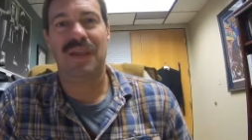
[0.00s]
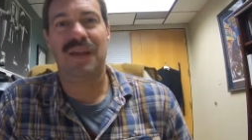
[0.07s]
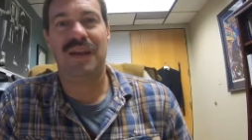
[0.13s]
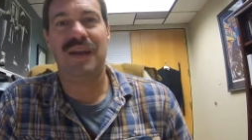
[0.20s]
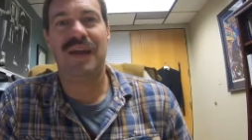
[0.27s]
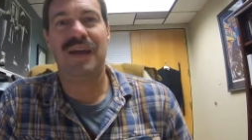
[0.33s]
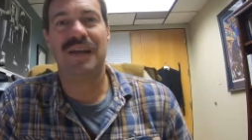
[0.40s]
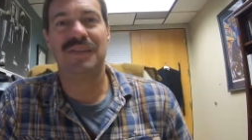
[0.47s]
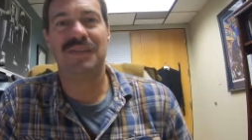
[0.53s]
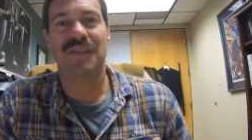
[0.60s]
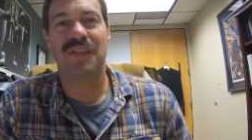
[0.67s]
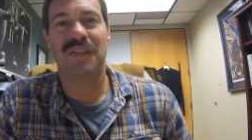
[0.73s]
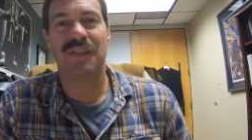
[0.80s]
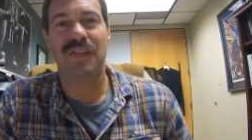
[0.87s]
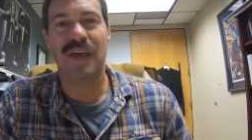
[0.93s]
and as
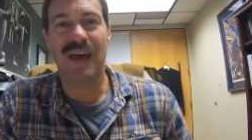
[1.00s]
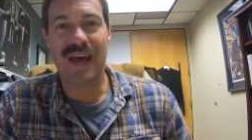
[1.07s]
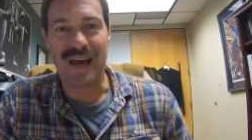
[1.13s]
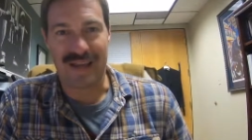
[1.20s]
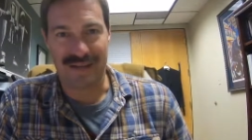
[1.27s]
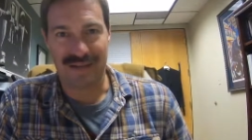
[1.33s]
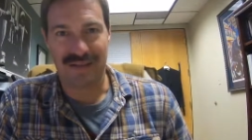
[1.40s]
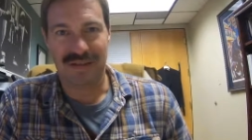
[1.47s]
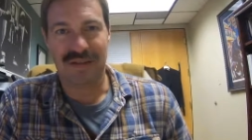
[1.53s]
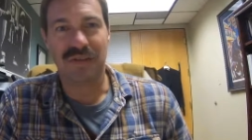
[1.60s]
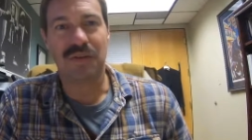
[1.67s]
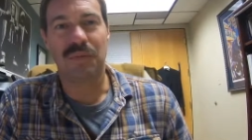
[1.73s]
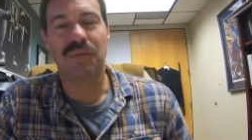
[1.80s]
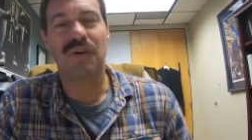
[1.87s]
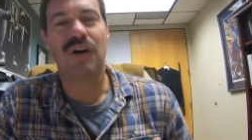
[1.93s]
that
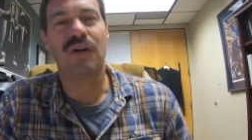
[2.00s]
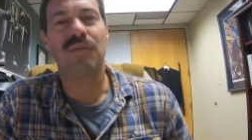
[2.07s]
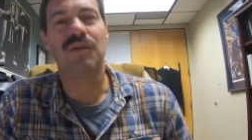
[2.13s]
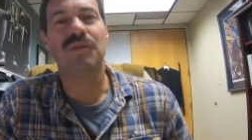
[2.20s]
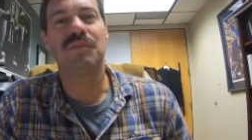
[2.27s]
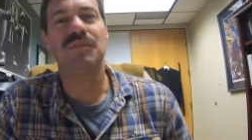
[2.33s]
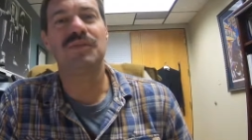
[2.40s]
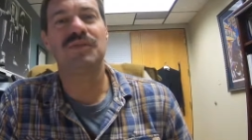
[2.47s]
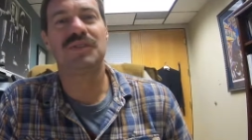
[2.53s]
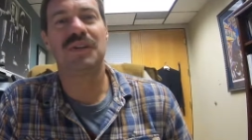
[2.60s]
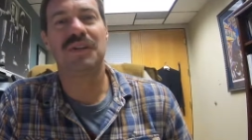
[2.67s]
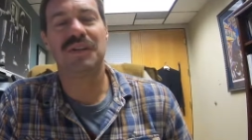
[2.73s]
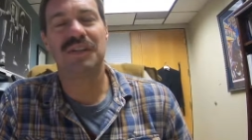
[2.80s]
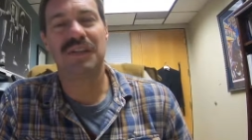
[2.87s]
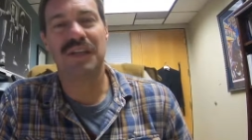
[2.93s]
little problem
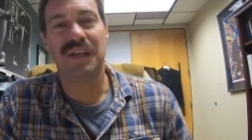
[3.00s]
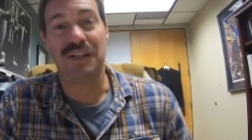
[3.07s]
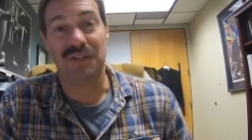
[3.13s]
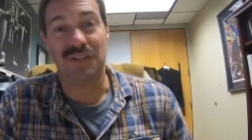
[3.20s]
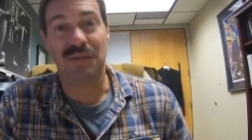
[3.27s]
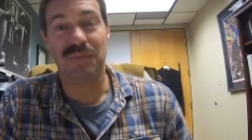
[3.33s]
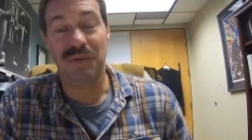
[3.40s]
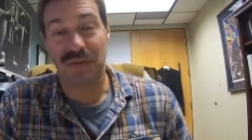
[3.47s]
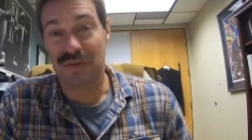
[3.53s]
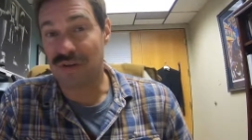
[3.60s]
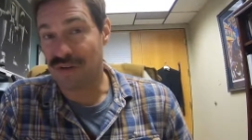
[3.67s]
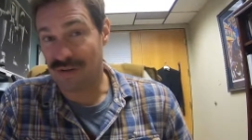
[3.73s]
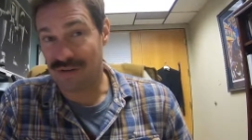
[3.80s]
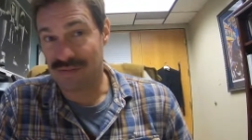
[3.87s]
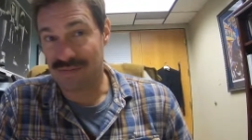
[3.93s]
started to catch up with
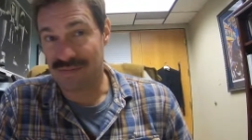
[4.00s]
her,